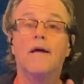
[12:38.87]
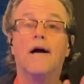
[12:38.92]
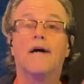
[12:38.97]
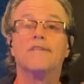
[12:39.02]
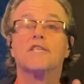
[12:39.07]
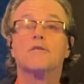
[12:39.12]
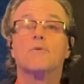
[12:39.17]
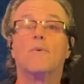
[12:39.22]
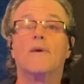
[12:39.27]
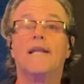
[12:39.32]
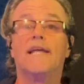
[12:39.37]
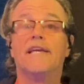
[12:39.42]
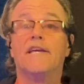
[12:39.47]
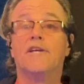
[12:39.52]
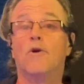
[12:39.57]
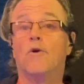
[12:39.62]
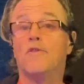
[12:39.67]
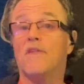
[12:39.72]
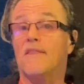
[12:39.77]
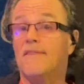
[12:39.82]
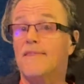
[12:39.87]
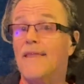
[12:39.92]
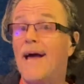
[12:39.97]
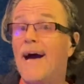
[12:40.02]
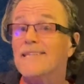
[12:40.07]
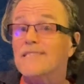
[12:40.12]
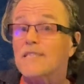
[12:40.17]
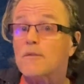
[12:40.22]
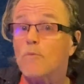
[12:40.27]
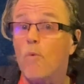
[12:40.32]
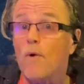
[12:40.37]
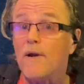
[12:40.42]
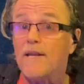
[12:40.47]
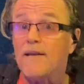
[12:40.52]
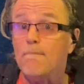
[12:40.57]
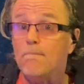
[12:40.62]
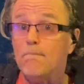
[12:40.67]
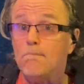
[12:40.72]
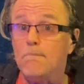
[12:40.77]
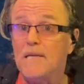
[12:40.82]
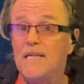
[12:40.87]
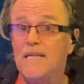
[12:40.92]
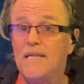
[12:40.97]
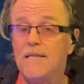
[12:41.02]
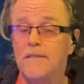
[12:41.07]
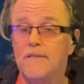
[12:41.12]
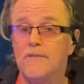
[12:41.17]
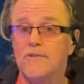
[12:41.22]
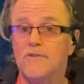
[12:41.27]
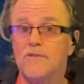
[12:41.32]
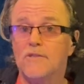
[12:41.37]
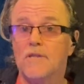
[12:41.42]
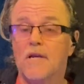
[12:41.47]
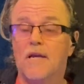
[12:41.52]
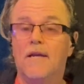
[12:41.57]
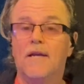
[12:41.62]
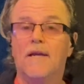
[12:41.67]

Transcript: I just want to let you know that that's what it means.